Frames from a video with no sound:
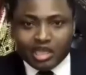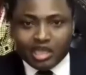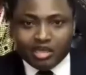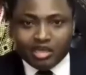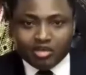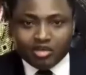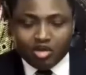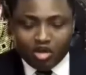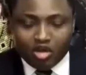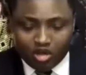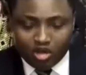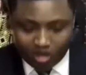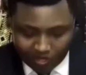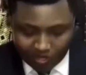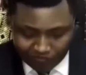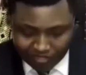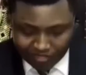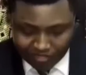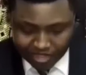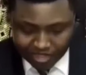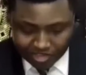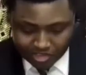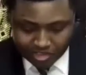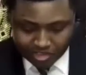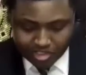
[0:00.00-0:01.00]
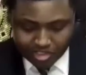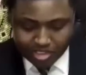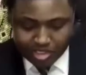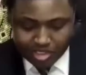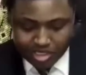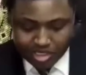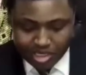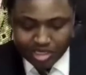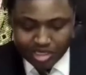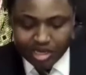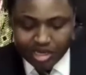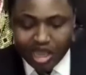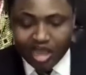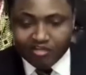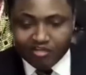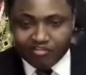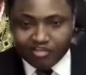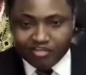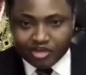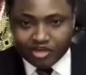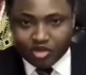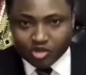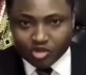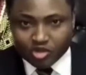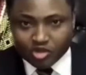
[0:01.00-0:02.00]
between now and 20th
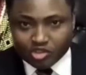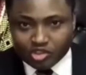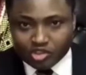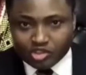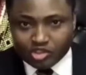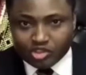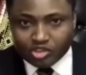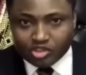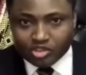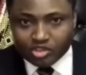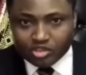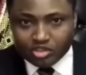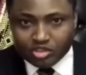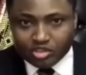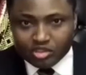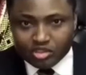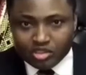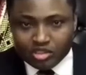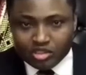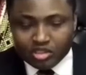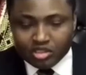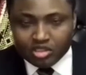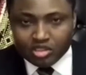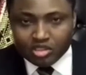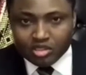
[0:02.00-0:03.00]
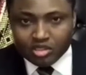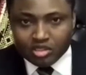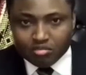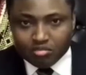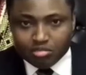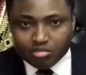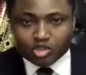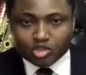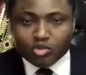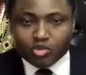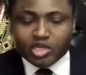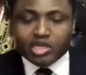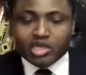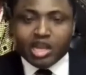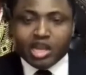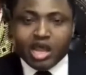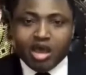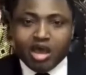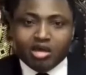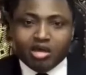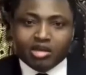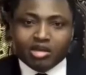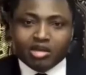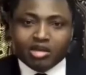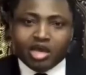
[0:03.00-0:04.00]
of March 2023.
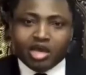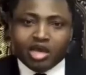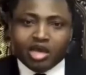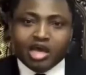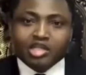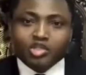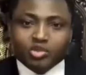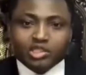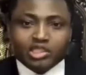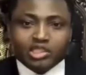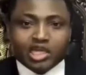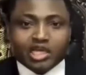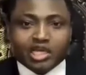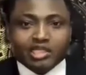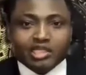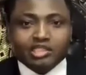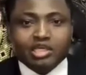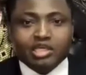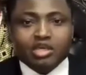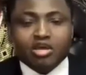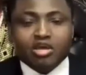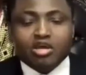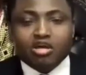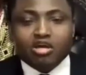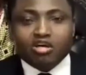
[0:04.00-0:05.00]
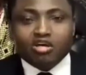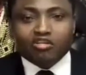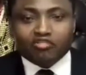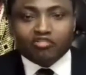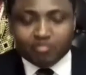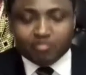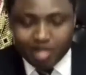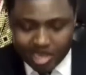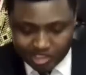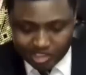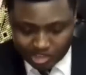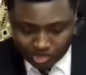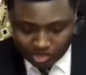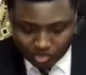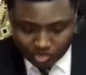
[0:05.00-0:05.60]
They are to set up a liaison